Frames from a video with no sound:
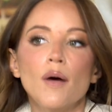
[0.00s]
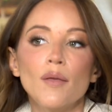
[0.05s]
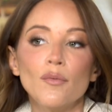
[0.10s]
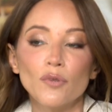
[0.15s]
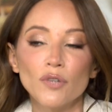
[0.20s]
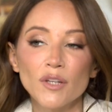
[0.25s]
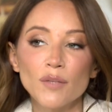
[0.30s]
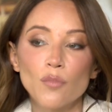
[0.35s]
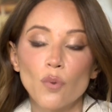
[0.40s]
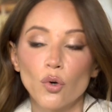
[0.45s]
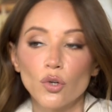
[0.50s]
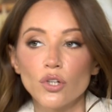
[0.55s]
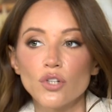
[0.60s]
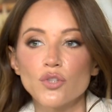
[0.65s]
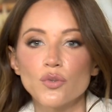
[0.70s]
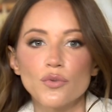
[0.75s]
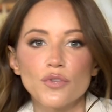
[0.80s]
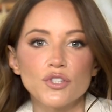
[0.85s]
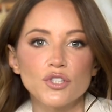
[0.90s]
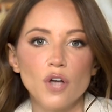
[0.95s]
and really more
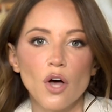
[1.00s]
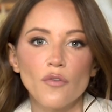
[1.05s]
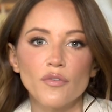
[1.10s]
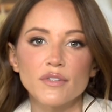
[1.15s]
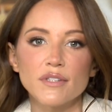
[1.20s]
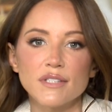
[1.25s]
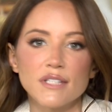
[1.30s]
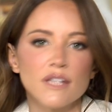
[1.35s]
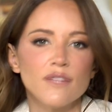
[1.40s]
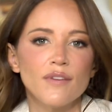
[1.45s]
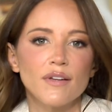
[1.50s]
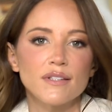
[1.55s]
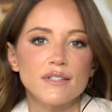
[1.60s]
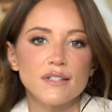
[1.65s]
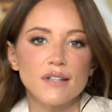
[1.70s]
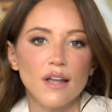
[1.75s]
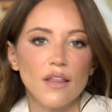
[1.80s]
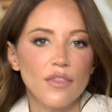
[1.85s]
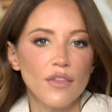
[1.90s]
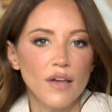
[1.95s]
to do with the Dolphins'
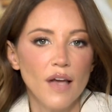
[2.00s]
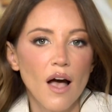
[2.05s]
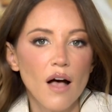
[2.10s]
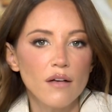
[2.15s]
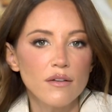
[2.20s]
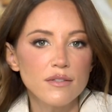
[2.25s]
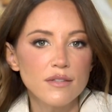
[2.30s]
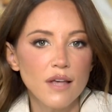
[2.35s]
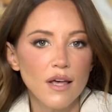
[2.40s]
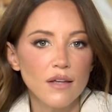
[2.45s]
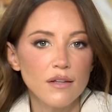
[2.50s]
defense than anything else.